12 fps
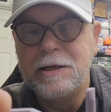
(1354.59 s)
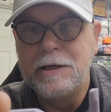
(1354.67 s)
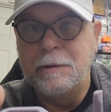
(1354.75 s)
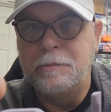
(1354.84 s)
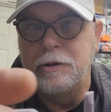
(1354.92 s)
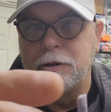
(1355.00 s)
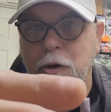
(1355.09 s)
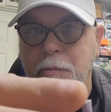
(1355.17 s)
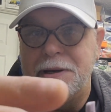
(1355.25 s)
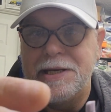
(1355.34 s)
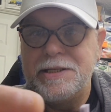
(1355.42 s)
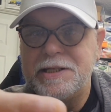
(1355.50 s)
and put little
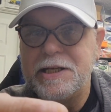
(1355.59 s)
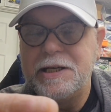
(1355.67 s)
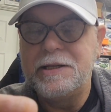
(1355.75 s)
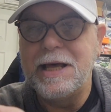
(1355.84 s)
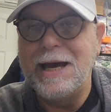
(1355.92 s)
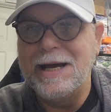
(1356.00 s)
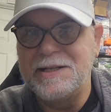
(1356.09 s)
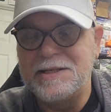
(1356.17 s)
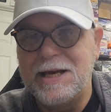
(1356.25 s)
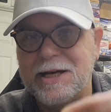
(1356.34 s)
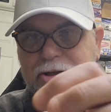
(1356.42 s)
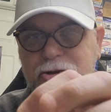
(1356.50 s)
pins in. That adds
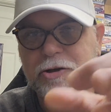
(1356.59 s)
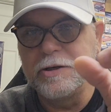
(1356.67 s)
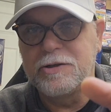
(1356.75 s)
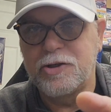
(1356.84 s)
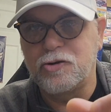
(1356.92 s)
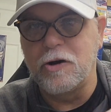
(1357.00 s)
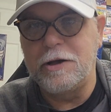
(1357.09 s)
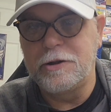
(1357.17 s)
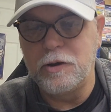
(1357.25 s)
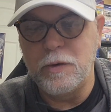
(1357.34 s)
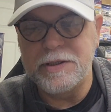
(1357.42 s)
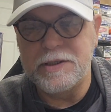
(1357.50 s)
extra
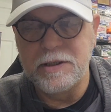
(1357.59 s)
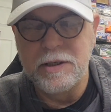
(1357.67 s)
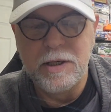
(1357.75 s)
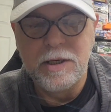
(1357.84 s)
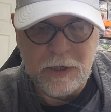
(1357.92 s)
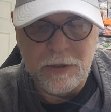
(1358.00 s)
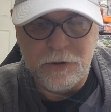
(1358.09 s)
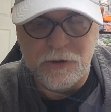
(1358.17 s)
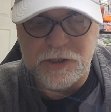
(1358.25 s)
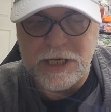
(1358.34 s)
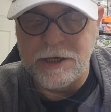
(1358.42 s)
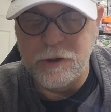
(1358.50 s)
strength to it. You
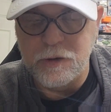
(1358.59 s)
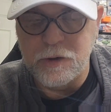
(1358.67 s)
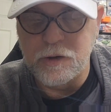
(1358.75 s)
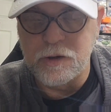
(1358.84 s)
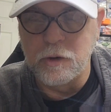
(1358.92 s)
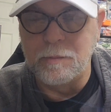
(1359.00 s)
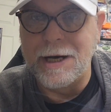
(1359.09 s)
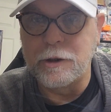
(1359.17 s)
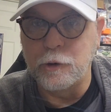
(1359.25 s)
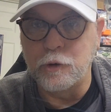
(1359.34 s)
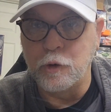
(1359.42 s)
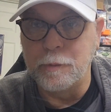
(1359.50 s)
just got to use those little
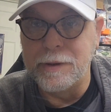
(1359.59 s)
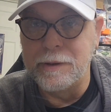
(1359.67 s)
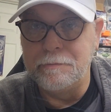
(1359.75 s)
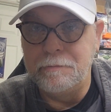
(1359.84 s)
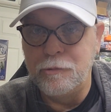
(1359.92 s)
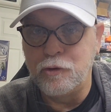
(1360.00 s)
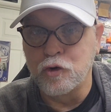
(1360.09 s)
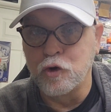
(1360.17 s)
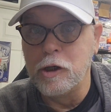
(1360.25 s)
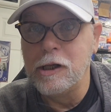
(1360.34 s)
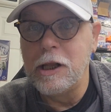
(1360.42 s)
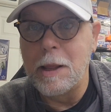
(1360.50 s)
micro
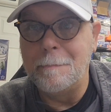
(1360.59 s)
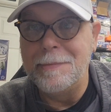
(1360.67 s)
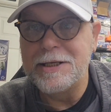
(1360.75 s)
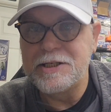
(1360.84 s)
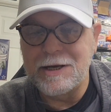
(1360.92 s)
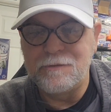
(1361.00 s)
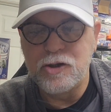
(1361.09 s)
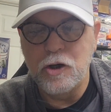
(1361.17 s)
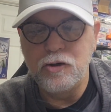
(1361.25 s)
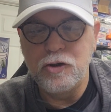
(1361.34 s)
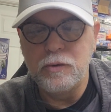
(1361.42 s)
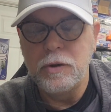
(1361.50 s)
drill bits I've
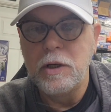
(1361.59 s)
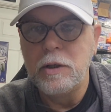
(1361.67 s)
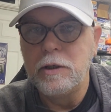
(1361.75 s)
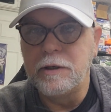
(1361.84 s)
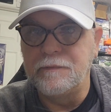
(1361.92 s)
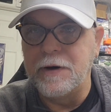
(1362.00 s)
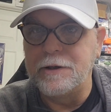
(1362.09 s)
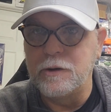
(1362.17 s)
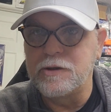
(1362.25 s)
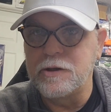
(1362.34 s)
showed you. You find those